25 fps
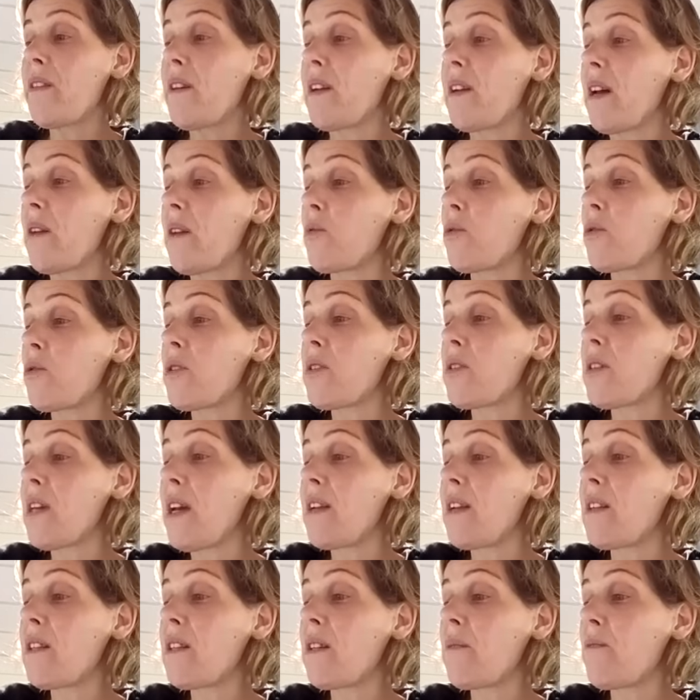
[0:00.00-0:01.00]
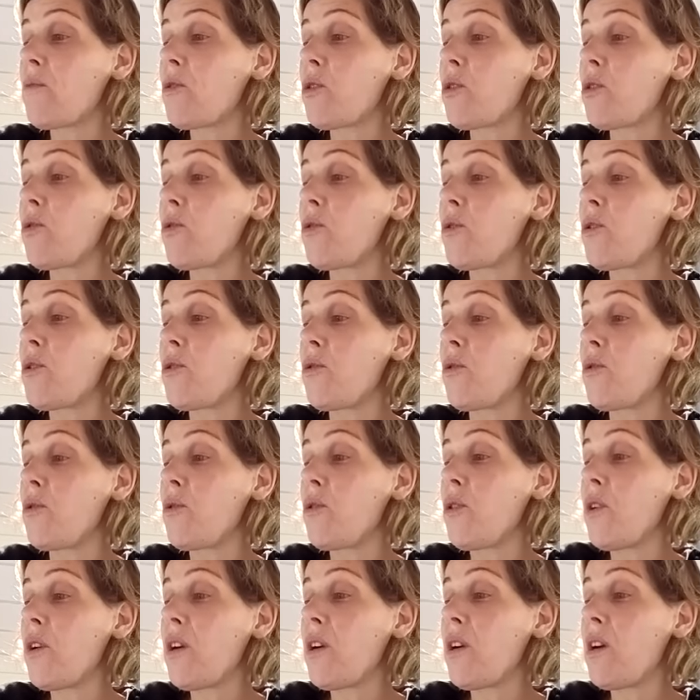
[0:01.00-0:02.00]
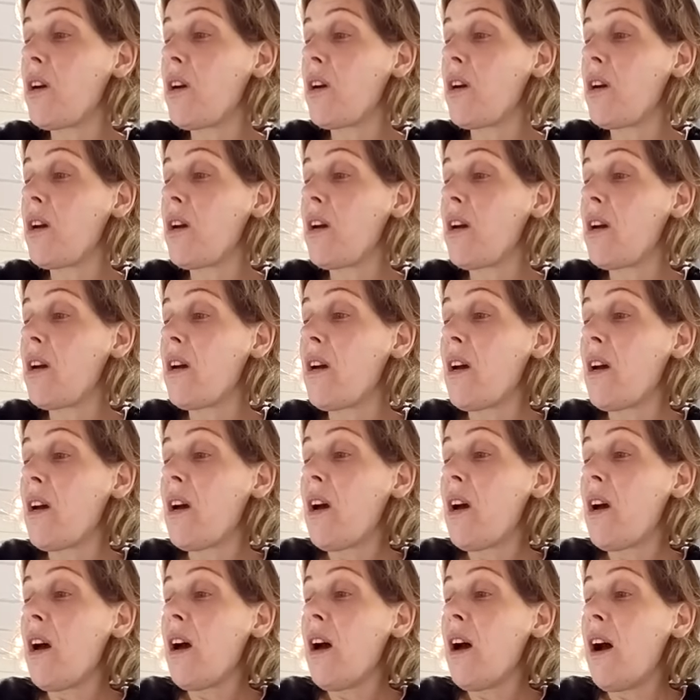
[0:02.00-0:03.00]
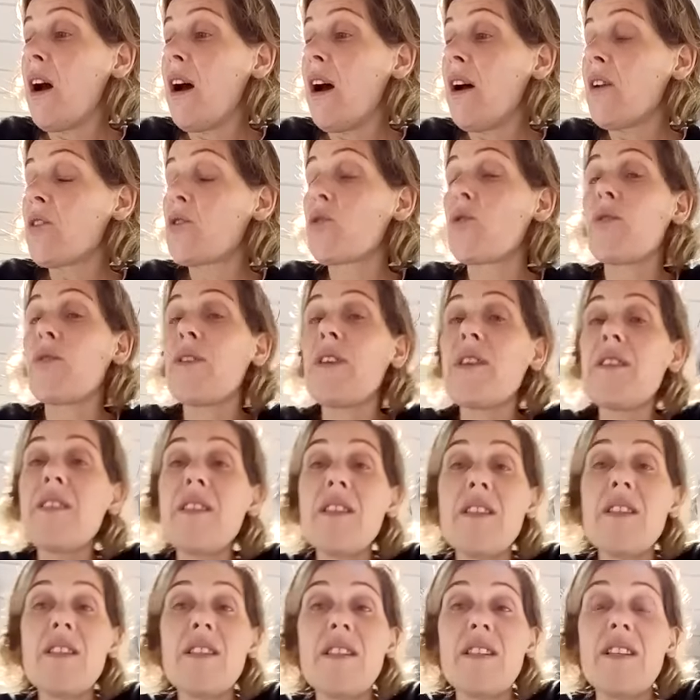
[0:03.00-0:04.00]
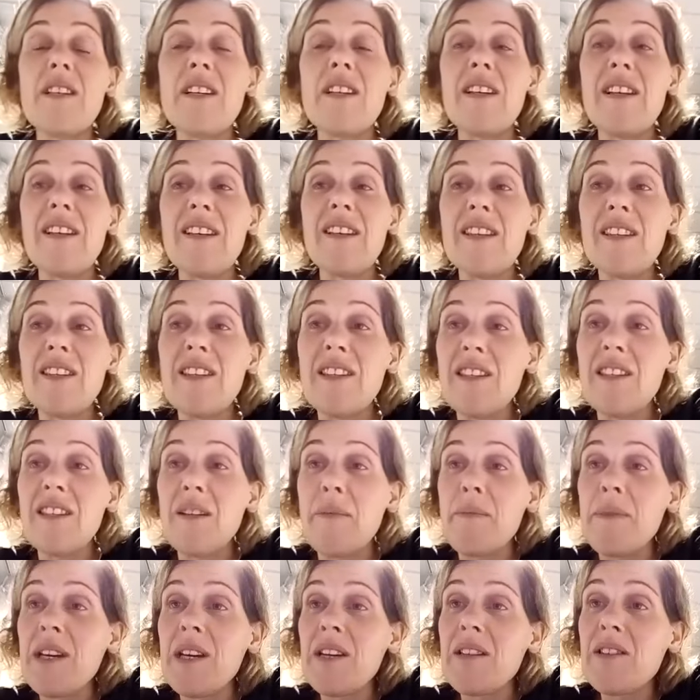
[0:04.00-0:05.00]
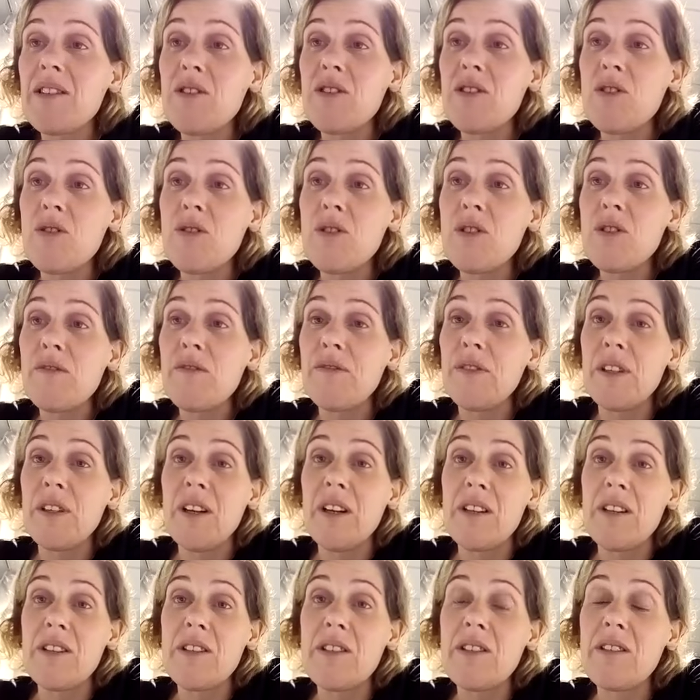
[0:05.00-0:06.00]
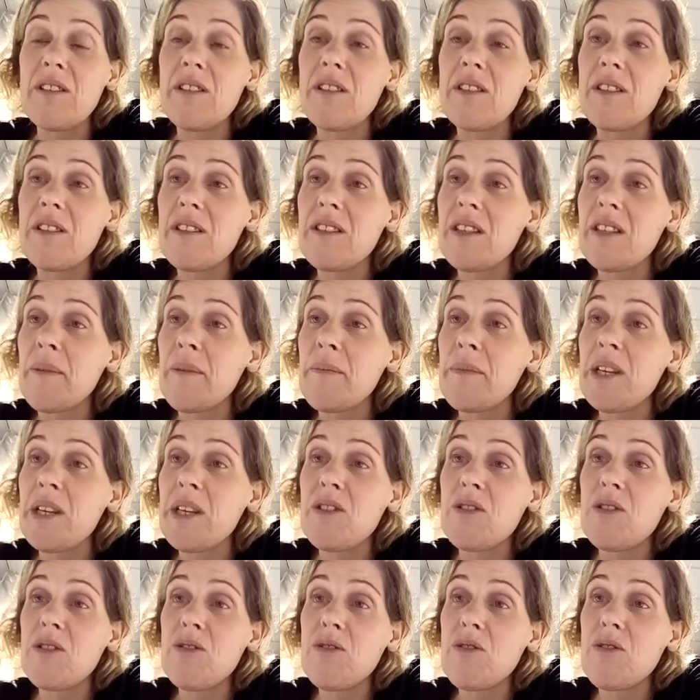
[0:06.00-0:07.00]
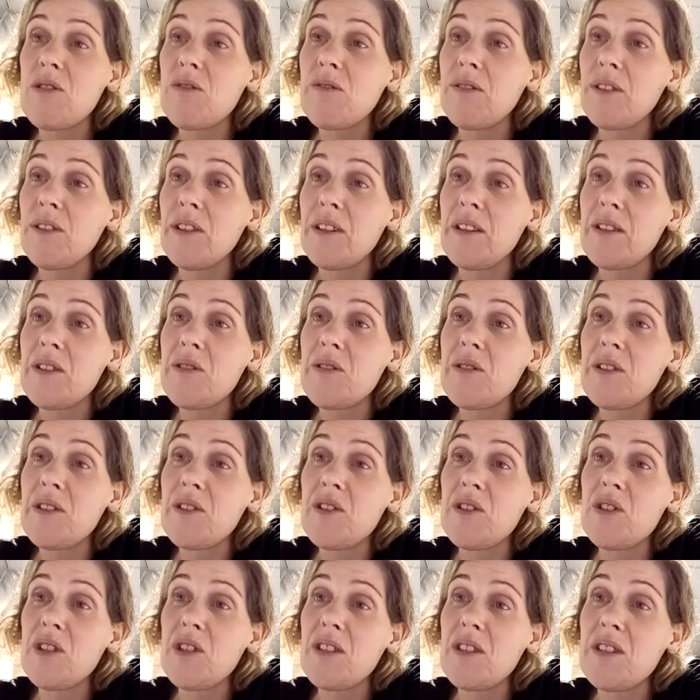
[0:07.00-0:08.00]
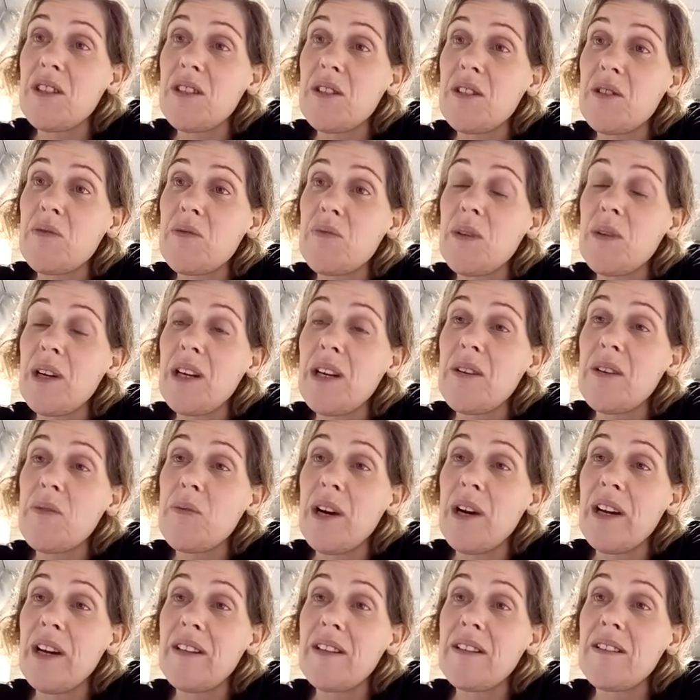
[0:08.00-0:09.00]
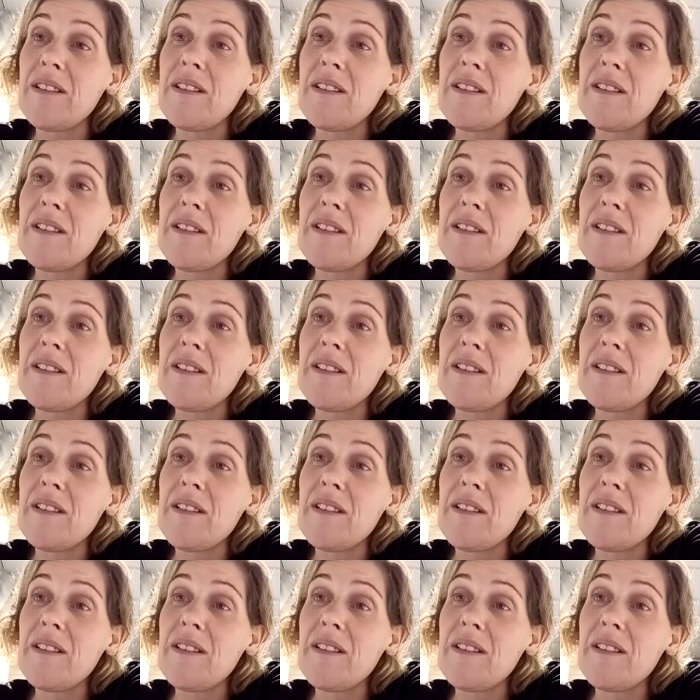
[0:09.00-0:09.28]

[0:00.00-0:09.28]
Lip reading: then I will send him to you. So this is amazing news for us. This is amazing news for us that Jesus, when he went,